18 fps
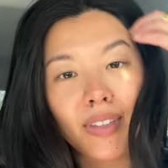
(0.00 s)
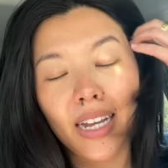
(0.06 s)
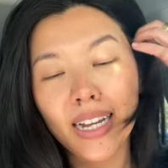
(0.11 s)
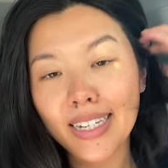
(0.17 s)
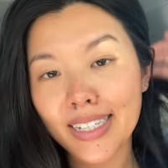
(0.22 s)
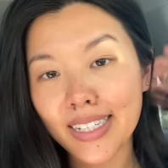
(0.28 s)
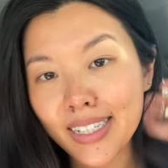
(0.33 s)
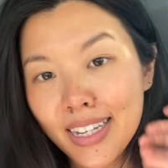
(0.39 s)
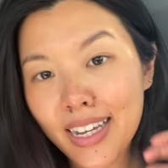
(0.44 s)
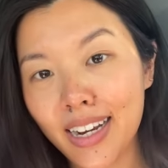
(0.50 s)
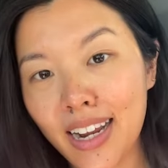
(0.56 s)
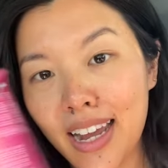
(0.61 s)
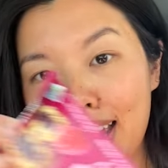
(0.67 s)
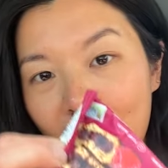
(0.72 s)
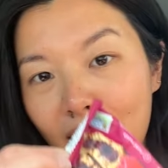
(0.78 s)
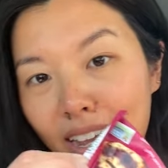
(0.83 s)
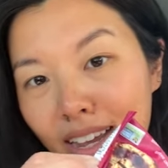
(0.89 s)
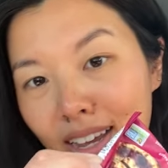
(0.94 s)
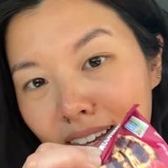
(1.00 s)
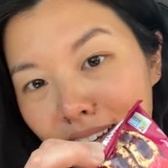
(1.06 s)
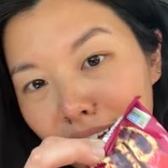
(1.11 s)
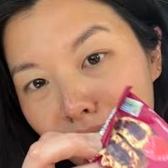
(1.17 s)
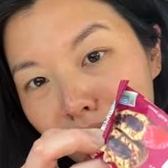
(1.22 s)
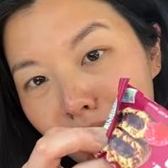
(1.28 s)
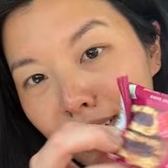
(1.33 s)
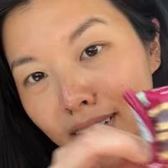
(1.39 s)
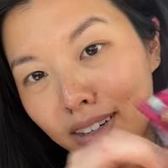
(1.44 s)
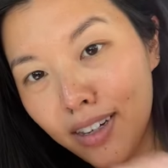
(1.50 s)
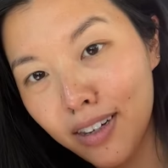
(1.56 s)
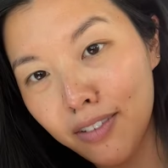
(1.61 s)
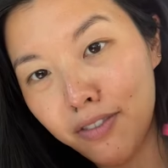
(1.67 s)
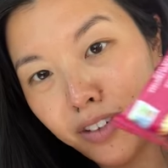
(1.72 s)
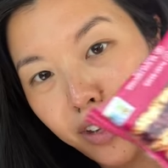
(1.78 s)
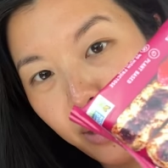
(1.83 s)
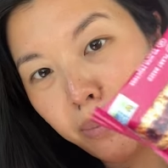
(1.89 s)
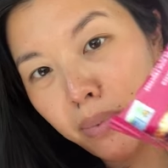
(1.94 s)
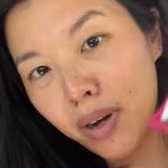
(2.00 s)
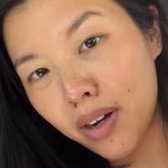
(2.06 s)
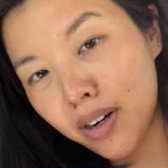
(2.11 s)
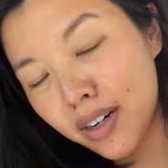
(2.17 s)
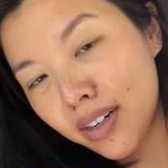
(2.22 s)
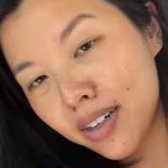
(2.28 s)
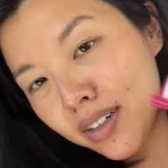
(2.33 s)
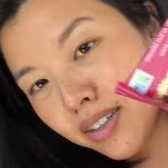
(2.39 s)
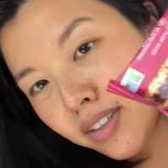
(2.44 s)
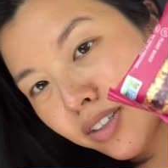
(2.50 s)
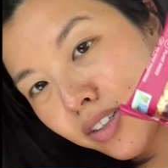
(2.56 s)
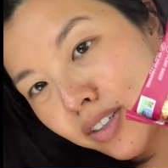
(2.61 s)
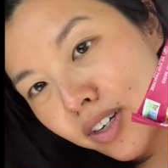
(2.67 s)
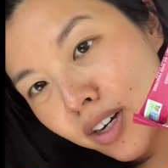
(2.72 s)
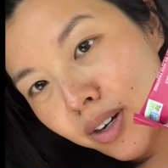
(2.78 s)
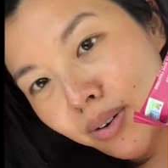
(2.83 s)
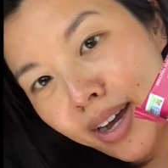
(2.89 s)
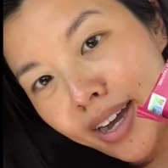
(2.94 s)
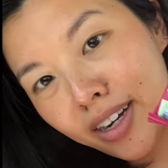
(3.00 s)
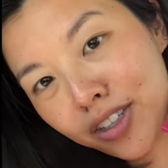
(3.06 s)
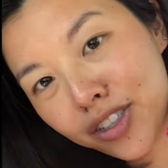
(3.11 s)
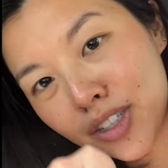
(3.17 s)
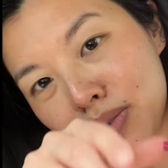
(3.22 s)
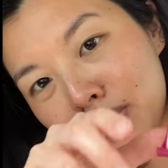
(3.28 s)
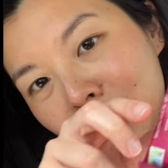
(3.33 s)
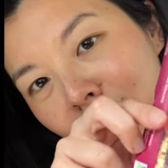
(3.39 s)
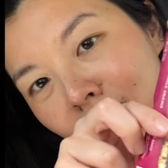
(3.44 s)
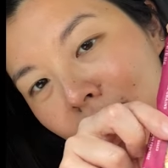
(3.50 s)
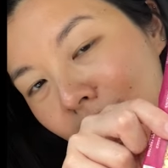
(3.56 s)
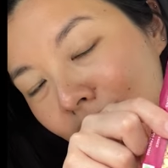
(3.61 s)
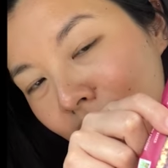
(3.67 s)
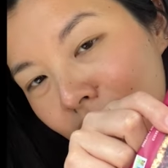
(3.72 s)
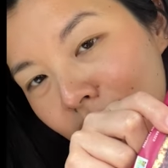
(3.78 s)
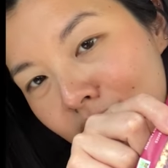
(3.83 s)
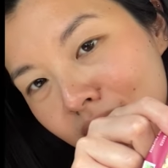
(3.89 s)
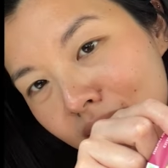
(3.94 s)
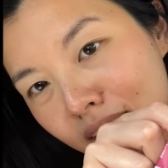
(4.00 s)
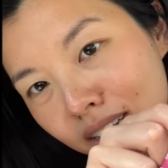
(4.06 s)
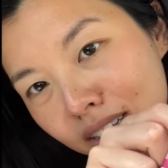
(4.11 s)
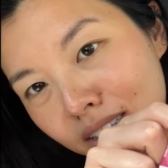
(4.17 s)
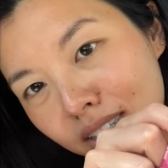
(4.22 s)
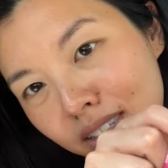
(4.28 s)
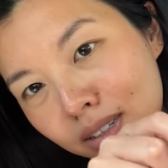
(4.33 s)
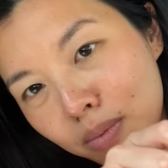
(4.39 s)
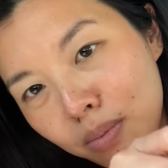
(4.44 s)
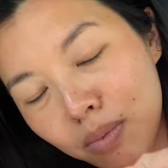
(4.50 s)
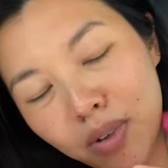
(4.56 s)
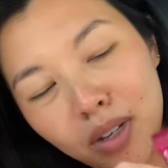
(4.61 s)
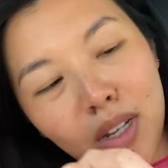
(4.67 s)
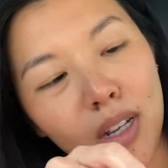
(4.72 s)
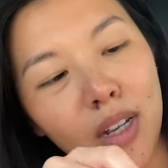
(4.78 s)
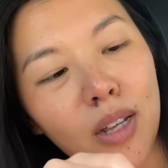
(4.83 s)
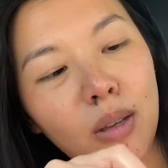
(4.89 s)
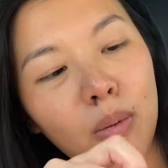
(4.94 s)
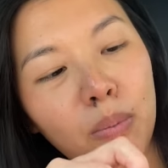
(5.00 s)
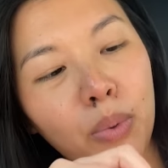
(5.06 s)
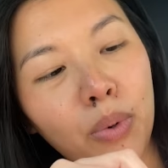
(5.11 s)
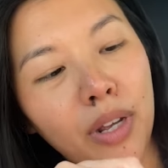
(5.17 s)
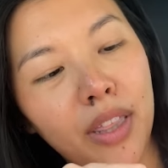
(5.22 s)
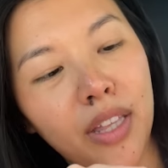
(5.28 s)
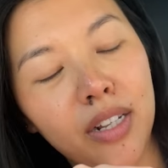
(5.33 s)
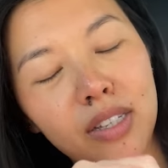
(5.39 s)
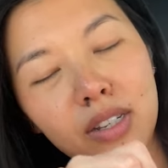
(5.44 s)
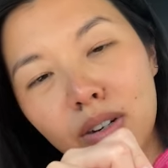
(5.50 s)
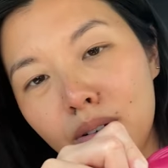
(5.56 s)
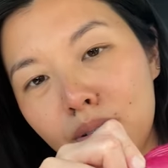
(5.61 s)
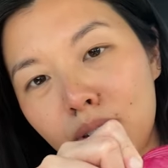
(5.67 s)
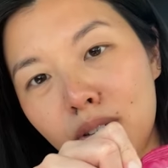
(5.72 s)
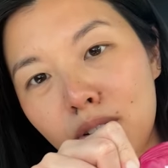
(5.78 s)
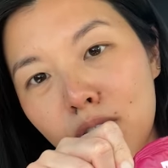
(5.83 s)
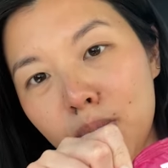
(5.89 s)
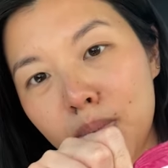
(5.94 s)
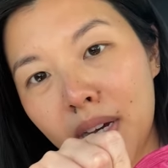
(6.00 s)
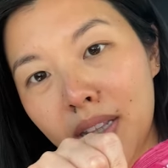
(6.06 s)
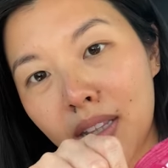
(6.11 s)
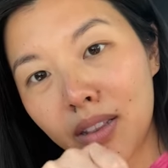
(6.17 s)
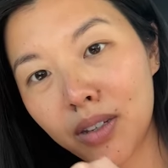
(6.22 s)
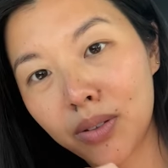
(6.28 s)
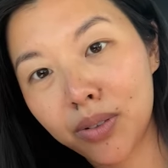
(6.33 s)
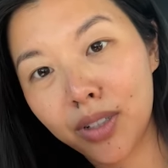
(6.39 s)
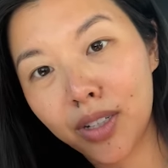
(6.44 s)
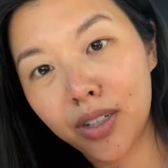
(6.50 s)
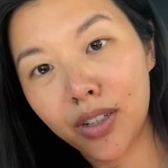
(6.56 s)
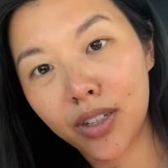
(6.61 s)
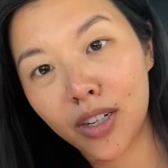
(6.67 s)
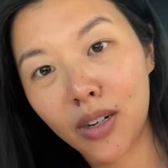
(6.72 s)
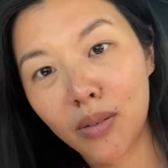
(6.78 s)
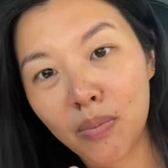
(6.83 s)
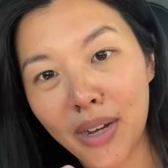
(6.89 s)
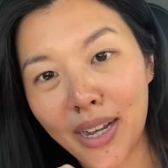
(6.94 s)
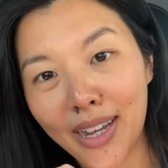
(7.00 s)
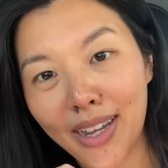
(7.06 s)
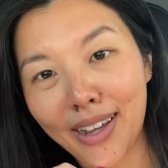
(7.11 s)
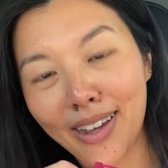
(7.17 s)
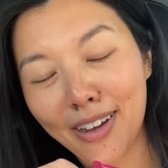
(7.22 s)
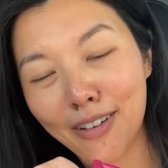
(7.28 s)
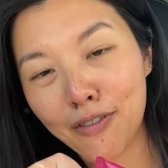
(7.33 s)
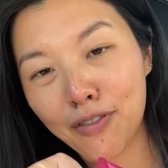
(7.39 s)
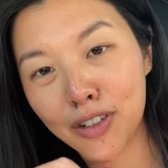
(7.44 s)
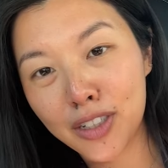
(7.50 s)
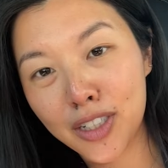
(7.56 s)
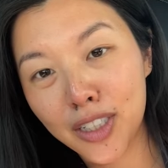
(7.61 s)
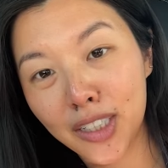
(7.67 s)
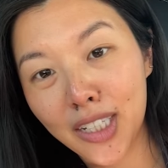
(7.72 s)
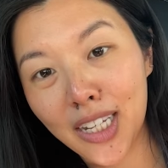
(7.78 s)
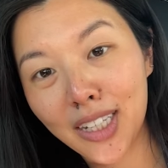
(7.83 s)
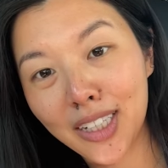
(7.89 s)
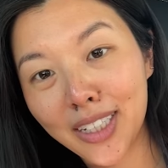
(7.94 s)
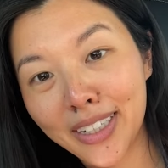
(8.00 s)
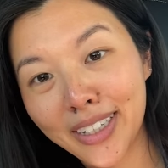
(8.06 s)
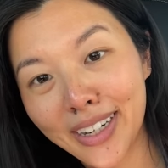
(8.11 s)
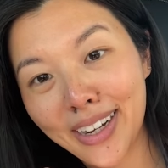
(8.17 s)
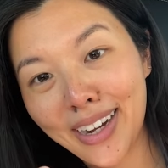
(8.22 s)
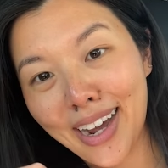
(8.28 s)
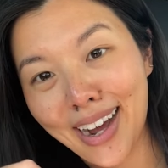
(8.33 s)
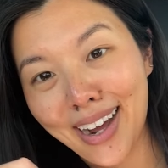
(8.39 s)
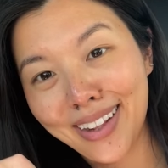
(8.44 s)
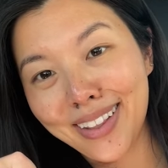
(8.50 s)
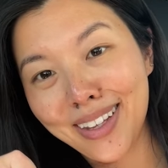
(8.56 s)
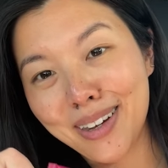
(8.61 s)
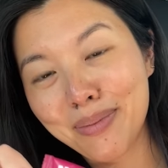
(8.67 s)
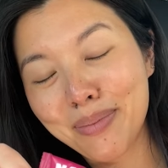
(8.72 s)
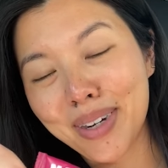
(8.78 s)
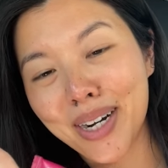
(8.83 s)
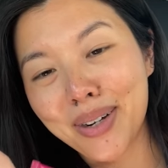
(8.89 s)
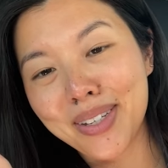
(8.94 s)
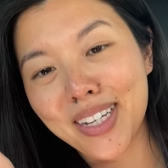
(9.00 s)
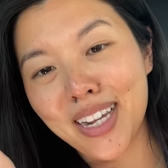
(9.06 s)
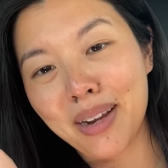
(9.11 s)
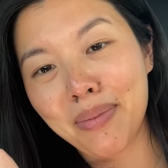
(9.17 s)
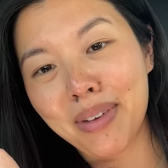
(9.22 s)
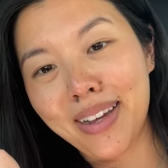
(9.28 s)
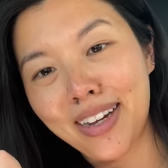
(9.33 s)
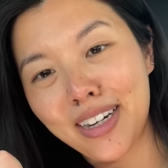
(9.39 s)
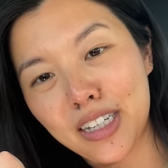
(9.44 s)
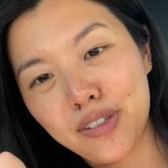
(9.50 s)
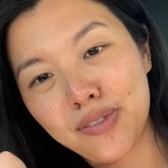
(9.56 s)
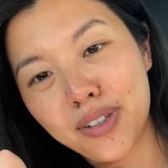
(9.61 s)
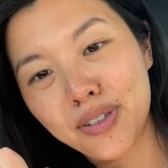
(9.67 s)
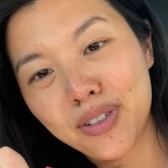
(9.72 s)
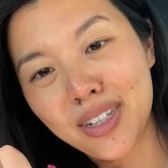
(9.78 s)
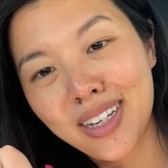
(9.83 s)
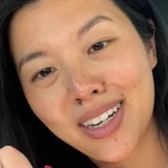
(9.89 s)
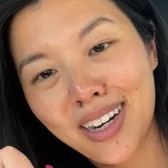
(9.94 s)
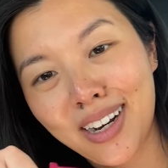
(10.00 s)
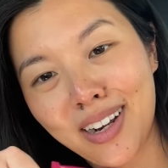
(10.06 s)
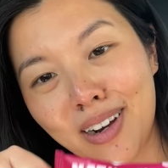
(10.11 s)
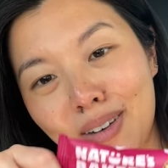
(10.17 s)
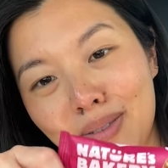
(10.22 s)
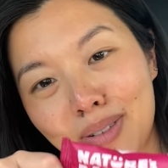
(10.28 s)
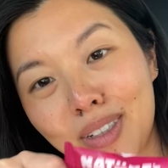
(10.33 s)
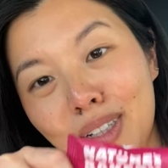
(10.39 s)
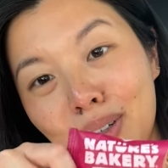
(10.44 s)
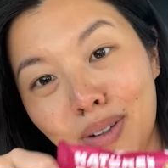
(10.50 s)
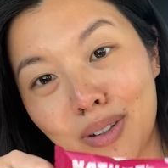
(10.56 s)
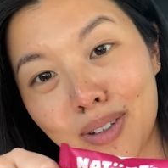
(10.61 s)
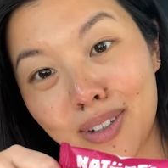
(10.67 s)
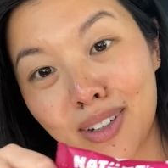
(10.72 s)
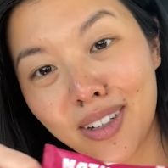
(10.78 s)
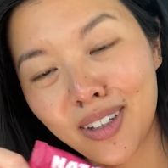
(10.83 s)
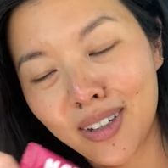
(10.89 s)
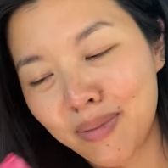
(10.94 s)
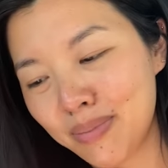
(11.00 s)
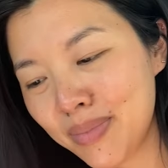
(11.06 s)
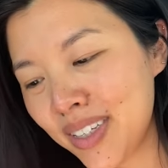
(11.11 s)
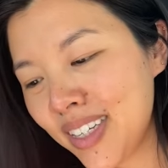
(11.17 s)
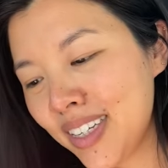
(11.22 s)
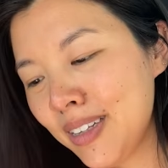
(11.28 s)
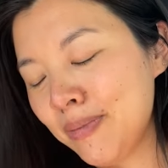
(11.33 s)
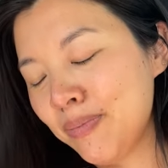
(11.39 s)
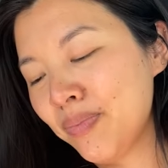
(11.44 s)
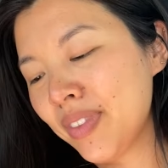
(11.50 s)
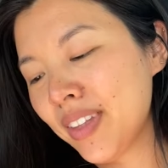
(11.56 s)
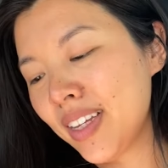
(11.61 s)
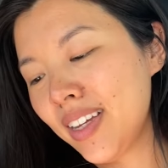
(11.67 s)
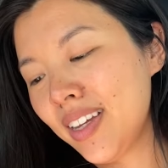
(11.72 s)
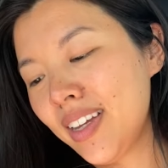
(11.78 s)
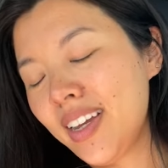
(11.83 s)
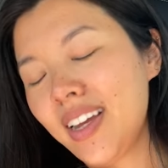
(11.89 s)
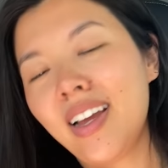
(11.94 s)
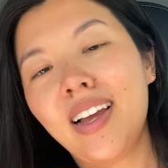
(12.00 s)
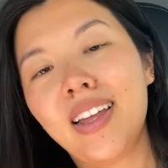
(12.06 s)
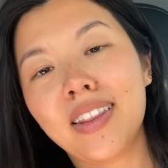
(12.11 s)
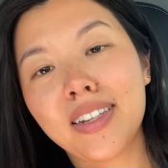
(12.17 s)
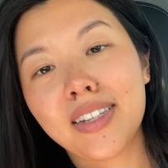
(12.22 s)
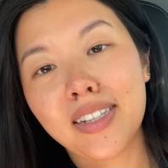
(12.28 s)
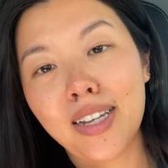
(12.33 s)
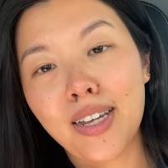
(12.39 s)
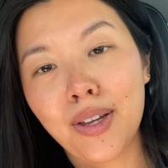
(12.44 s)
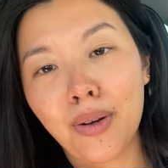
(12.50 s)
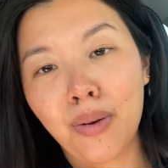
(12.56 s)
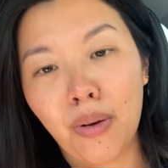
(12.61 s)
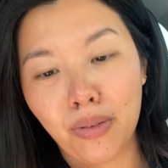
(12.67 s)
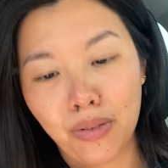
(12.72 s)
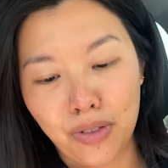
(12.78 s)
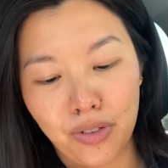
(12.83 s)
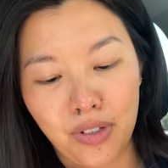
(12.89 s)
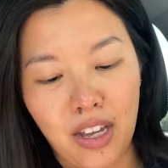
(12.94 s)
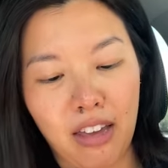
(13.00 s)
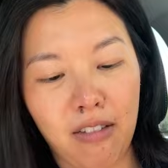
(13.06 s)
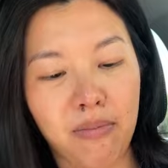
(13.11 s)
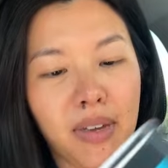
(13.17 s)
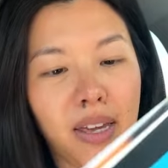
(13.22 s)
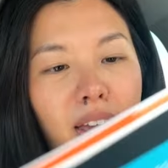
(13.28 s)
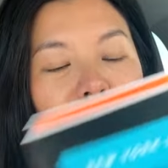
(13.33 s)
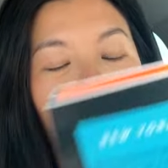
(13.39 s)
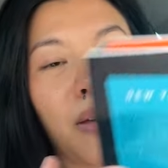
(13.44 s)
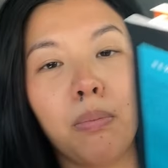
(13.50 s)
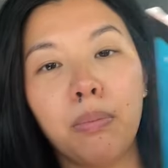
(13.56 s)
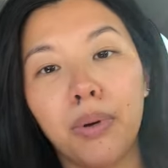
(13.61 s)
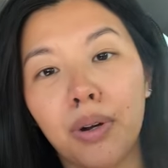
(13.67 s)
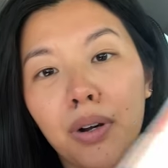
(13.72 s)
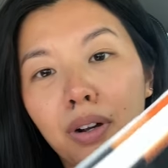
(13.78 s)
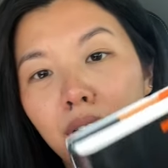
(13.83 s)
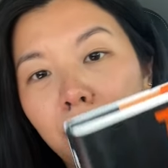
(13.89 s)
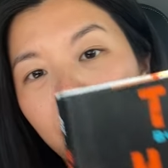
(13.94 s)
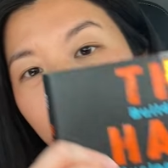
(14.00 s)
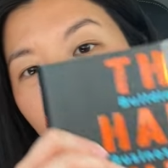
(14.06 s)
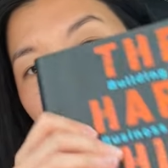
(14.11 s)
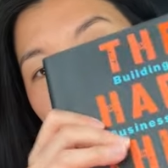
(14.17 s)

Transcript: I did get a fig bar to go. I actually really like these things. Boy thinks they're gross, but I think they're really good. My fertility clinic had them when I was getting my eggs frozen and I got really hooked on them. And the CEO also gave me a book.